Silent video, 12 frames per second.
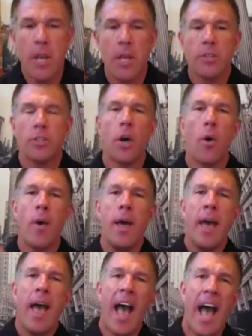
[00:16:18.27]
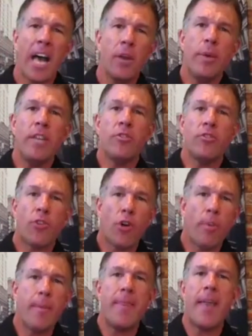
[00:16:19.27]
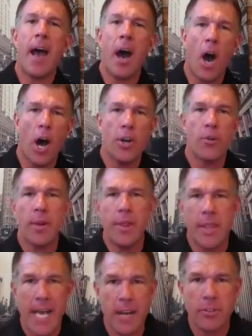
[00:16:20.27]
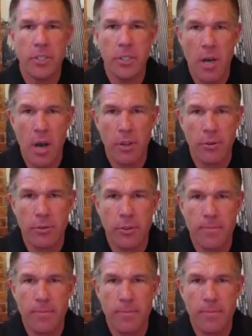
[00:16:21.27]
So how do we determine that $100,000?